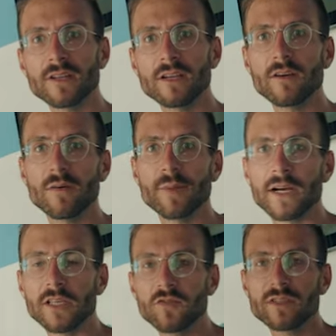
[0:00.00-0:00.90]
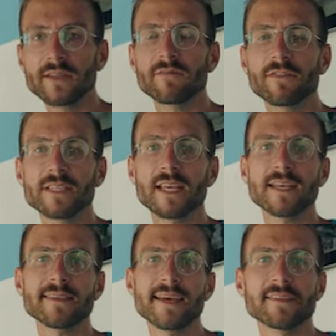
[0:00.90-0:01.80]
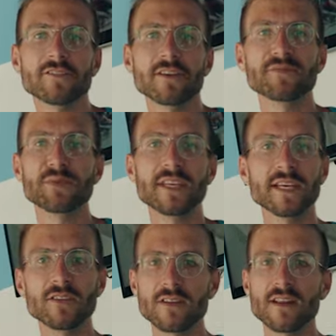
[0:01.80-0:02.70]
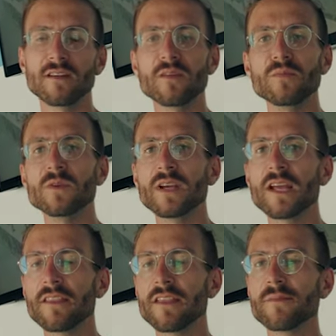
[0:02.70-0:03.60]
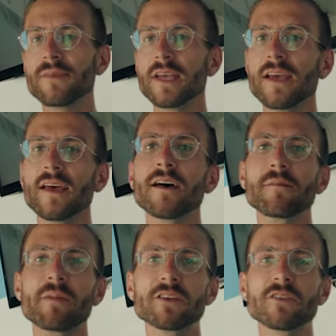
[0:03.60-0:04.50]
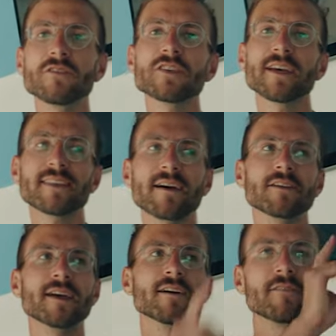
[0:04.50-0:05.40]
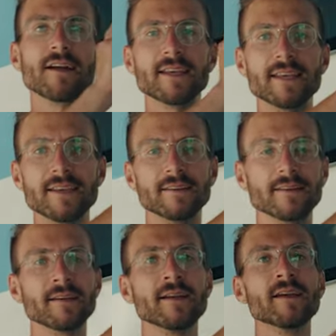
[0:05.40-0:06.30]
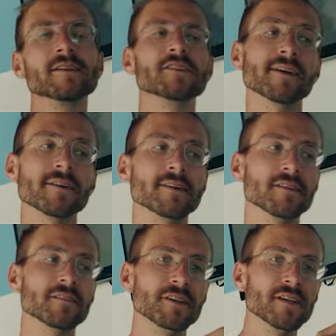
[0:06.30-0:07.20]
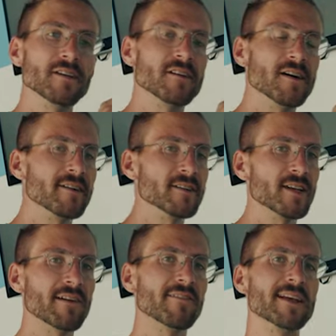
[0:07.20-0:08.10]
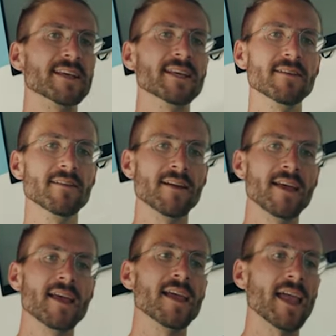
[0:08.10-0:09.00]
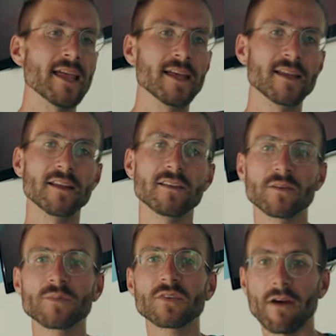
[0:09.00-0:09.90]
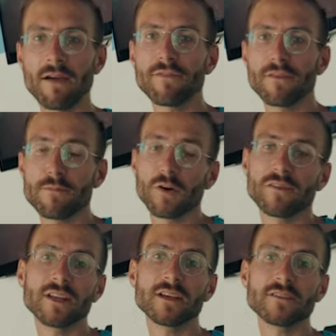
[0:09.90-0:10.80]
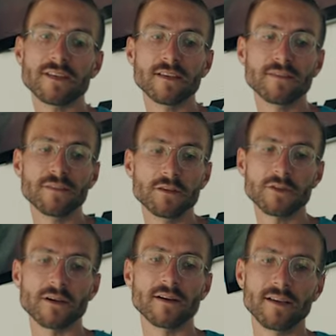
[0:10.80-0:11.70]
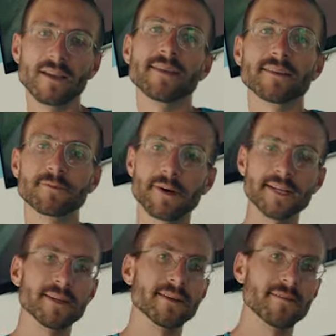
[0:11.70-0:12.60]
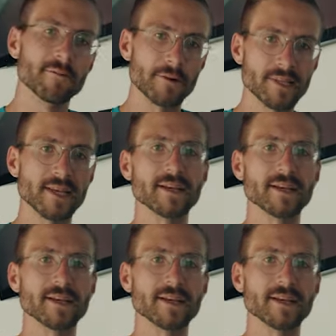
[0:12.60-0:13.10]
video about using Freeskates as transportation and commuting on them. Uh, make sure you check that one out right here. Check out another video on our channel right here and subscribe for more videos in the future. Thanks for watching. Roll with